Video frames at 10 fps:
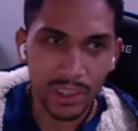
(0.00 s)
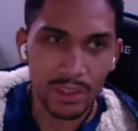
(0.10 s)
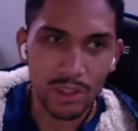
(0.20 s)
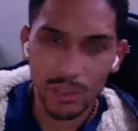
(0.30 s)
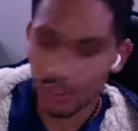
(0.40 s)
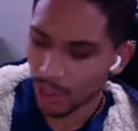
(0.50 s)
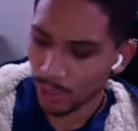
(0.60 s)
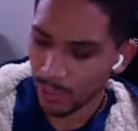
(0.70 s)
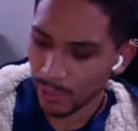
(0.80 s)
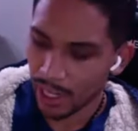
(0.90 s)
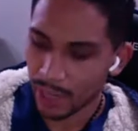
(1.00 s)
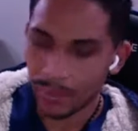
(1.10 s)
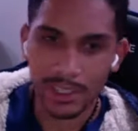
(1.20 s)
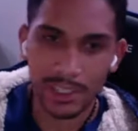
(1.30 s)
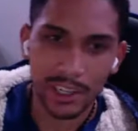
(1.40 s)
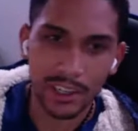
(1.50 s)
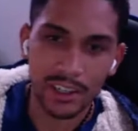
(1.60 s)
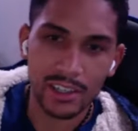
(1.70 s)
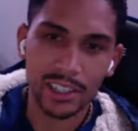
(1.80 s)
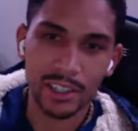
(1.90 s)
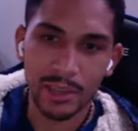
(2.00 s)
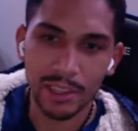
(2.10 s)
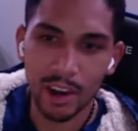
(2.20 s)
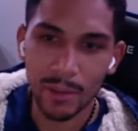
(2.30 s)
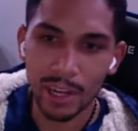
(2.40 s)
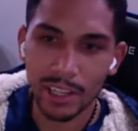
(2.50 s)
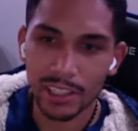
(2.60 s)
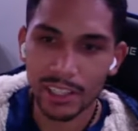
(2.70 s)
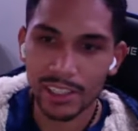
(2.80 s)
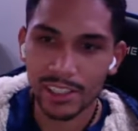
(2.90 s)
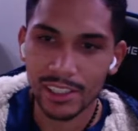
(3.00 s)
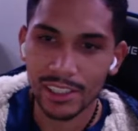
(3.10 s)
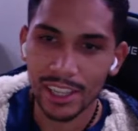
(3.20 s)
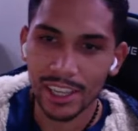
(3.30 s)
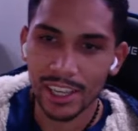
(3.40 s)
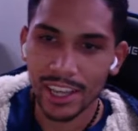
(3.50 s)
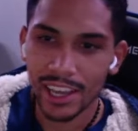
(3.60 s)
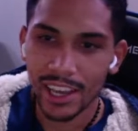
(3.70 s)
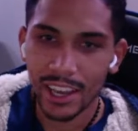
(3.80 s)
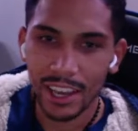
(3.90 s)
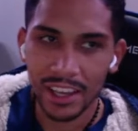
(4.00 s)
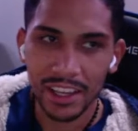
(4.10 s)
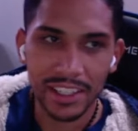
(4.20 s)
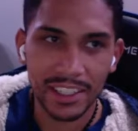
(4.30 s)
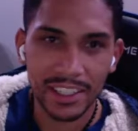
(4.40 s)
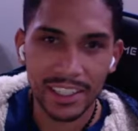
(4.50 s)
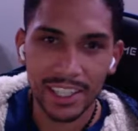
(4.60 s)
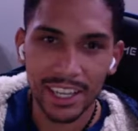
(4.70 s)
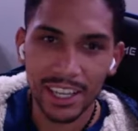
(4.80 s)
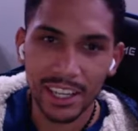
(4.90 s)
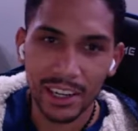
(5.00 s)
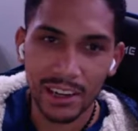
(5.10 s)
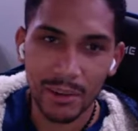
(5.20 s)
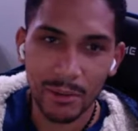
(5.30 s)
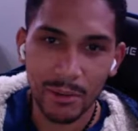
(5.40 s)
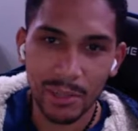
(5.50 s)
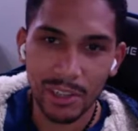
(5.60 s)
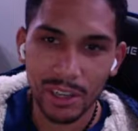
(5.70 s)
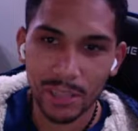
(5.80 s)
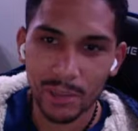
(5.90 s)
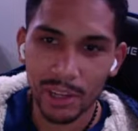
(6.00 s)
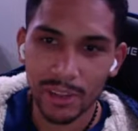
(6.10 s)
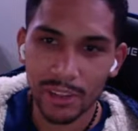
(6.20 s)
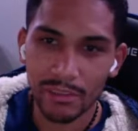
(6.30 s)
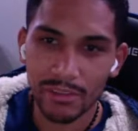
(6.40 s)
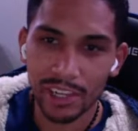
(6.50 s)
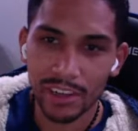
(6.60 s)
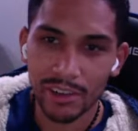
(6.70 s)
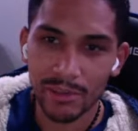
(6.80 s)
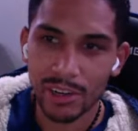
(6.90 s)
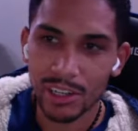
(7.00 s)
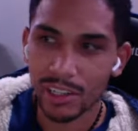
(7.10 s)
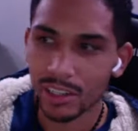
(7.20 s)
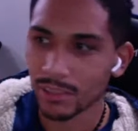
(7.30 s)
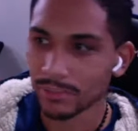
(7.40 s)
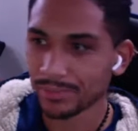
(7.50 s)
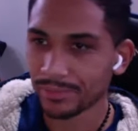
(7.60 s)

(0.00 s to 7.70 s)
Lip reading: So, if you don't know me, my name is Larry Garcia with Harmonic Nexus. And today we'll be talking about the fear of criticism.